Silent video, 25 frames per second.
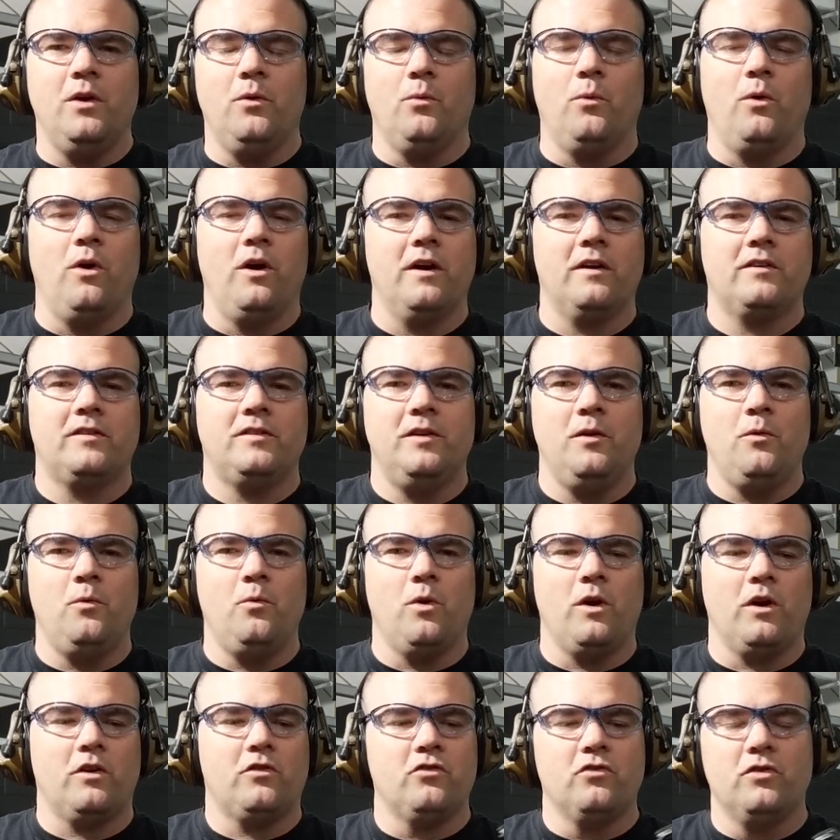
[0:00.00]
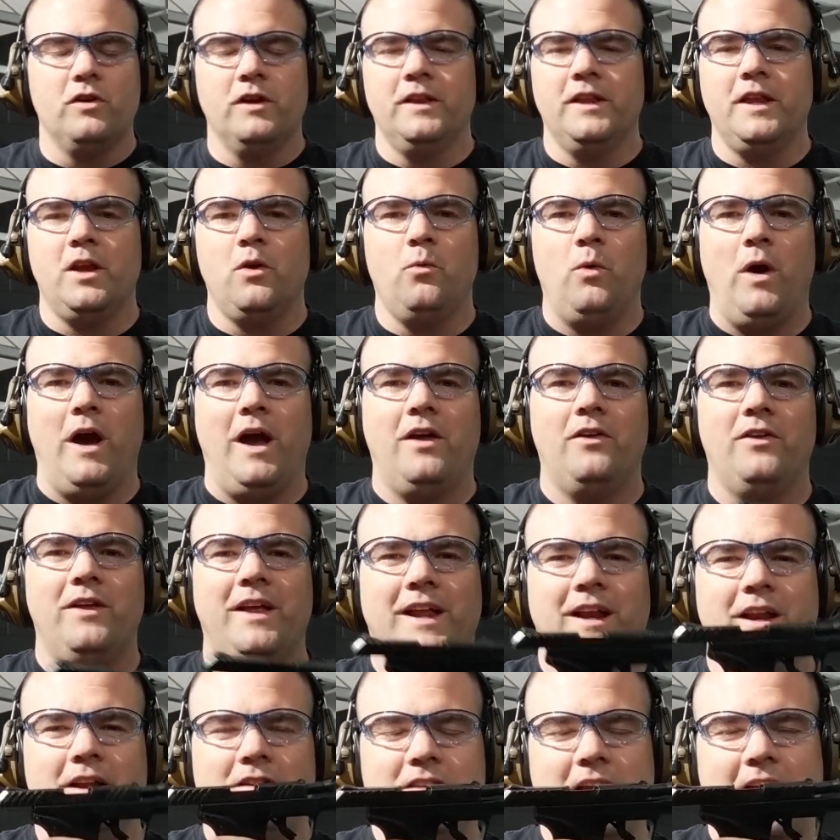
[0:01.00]
It works really well,
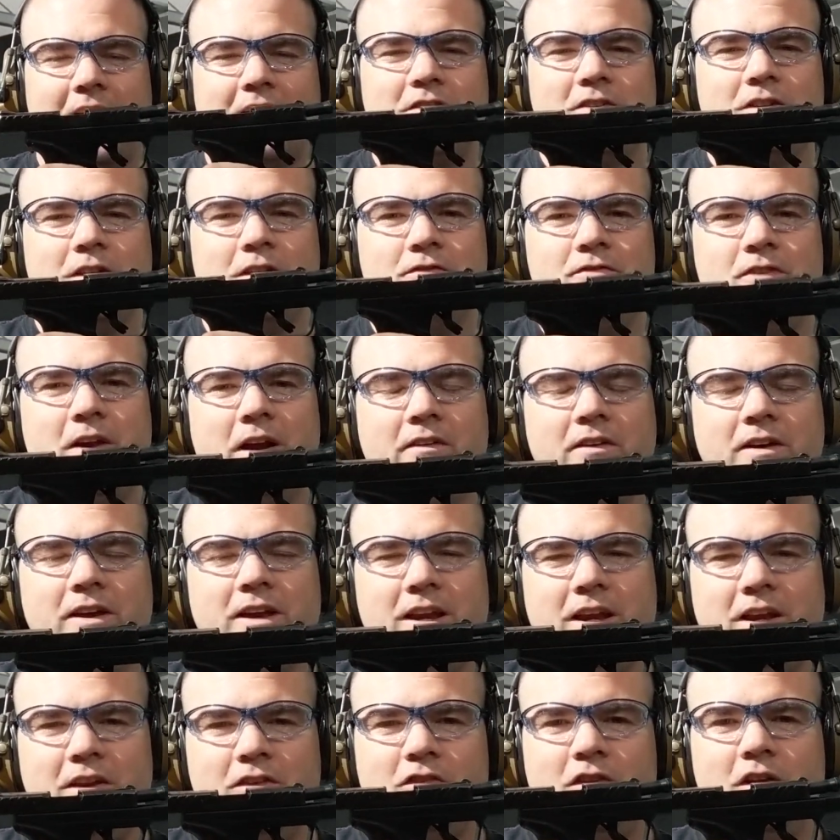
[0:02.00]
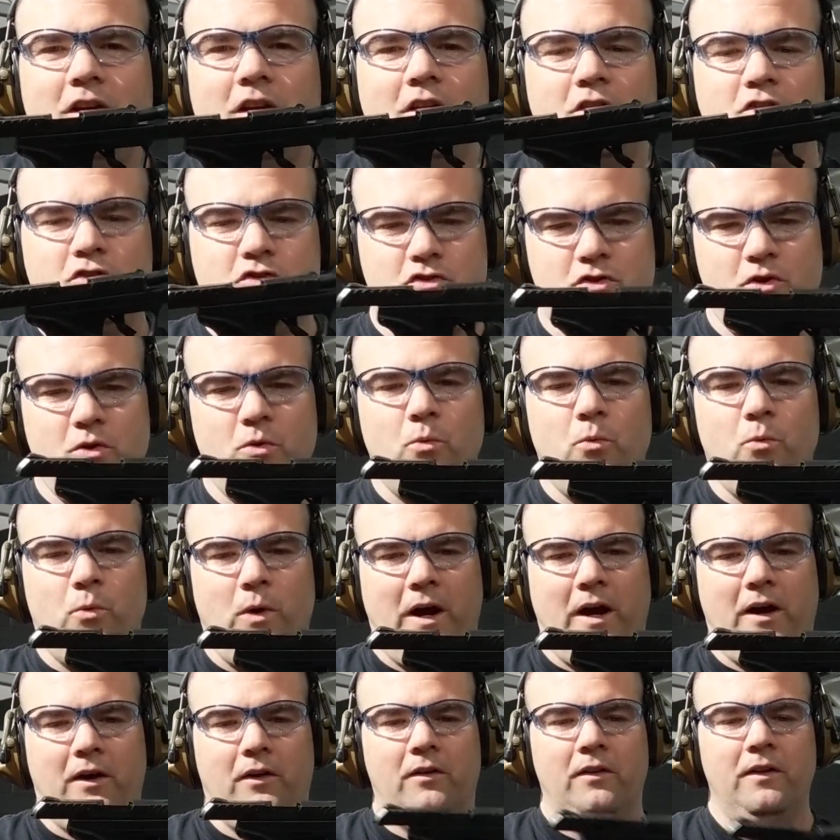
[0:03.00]
and it's actually very easy to shoot
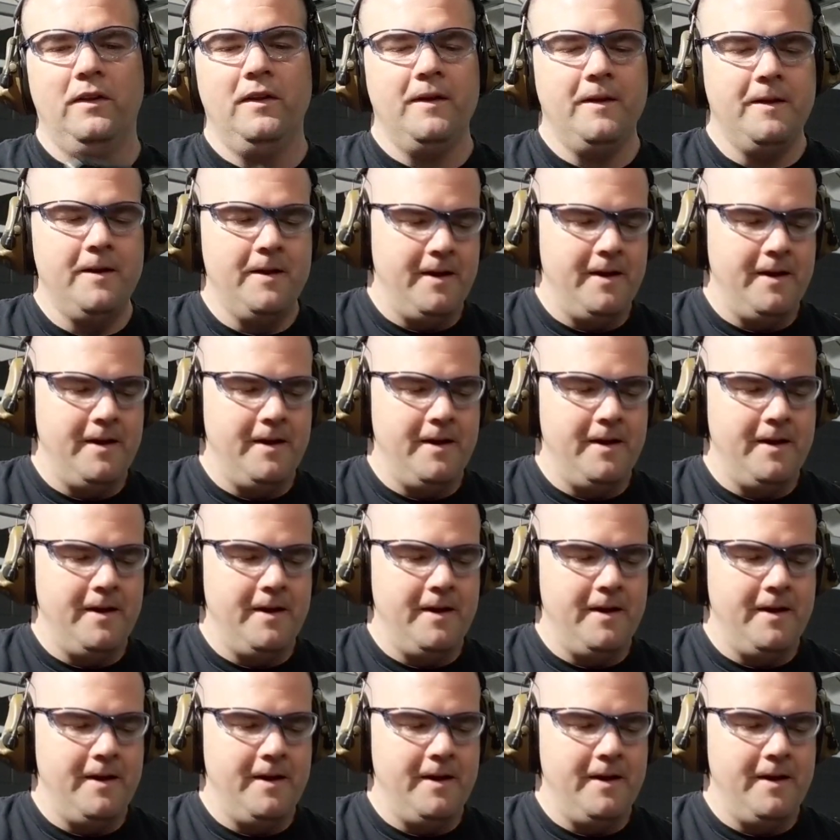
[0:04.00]
well.